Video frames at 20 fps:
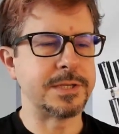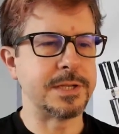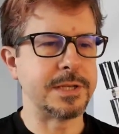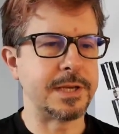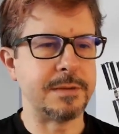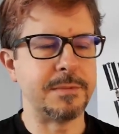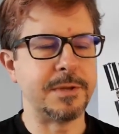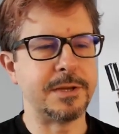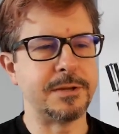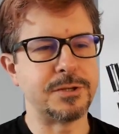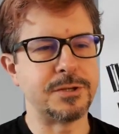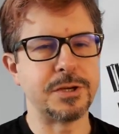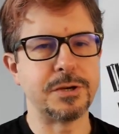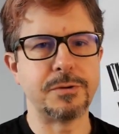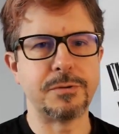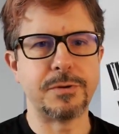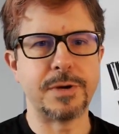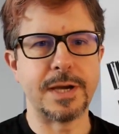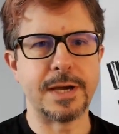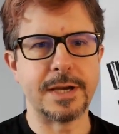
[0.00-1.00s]
that came in,
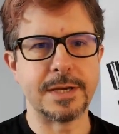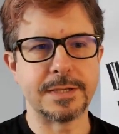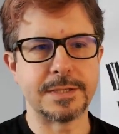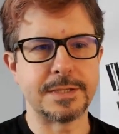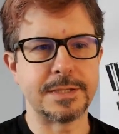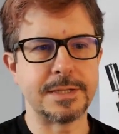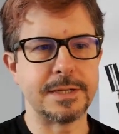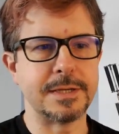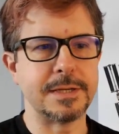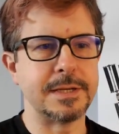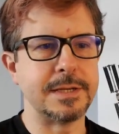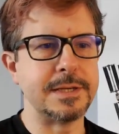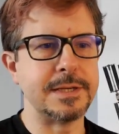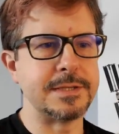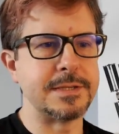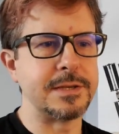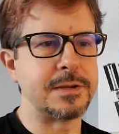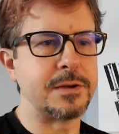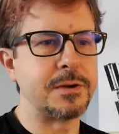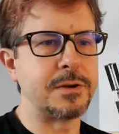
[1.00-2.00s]
Joe asked,
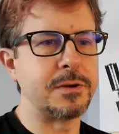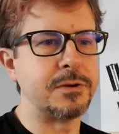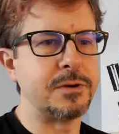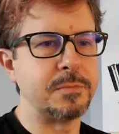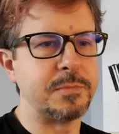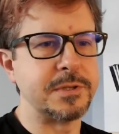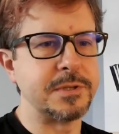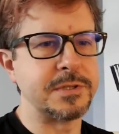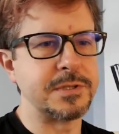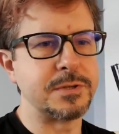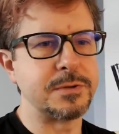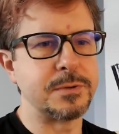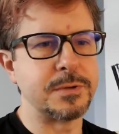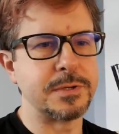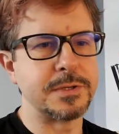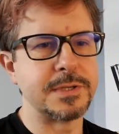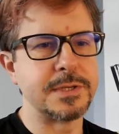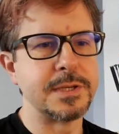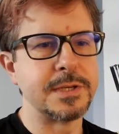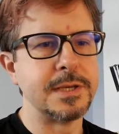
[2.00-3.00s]
is the code open
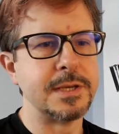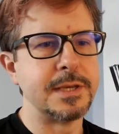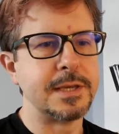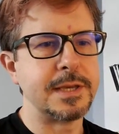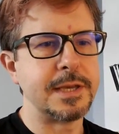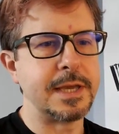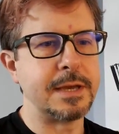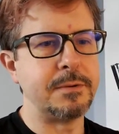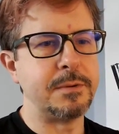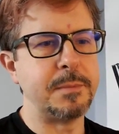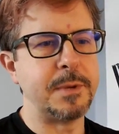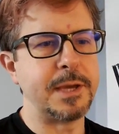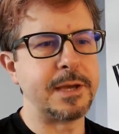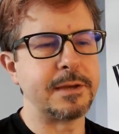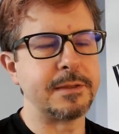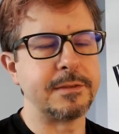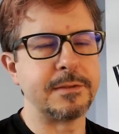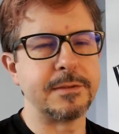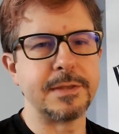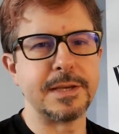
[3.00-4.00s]
source? Can we make
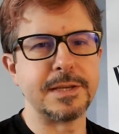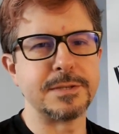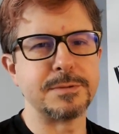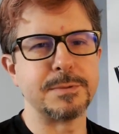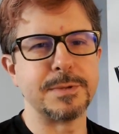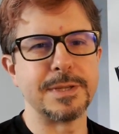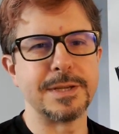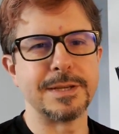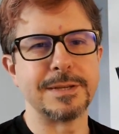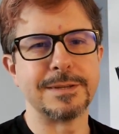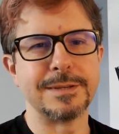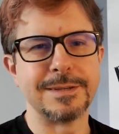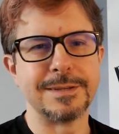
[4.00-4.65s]
other things with it?